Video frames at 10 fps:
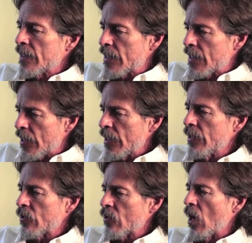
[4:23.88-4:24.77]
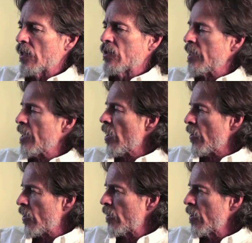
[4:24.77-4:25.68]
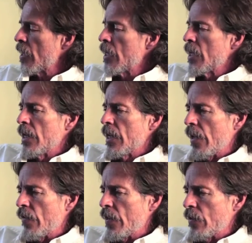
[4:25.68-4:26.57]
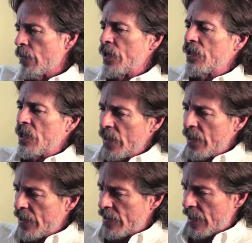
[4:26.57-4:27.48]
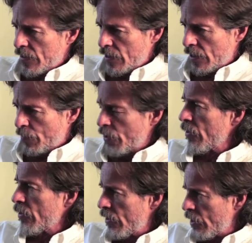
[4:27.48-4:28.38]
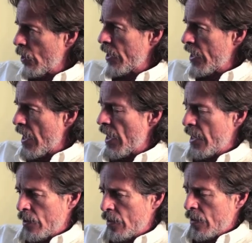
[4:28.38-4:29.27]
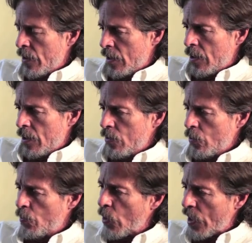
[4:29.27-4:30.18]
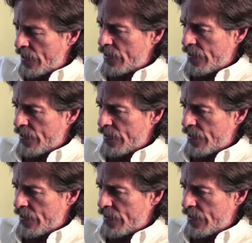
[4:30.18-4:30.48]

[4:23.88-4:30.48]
getting his thoughts together, and then receiving his personal security aide, who brings